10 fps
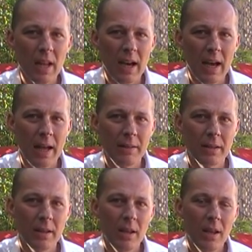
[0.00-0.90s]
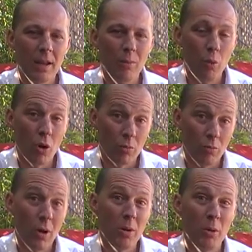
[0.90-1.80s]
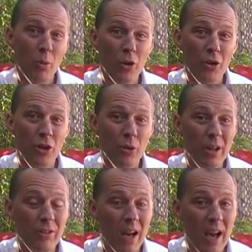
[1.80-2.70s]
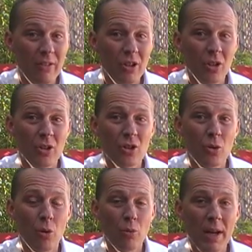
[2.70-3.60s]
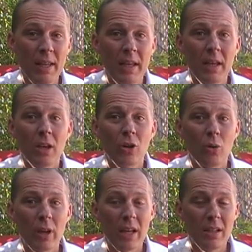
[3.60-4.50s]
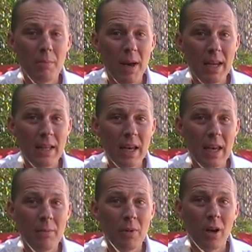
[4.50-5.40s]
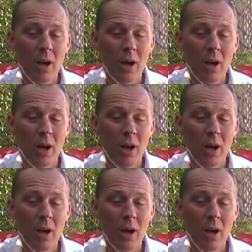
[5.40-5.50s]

And what might be worth you doing, if you haven't done so already, go and get a domain name.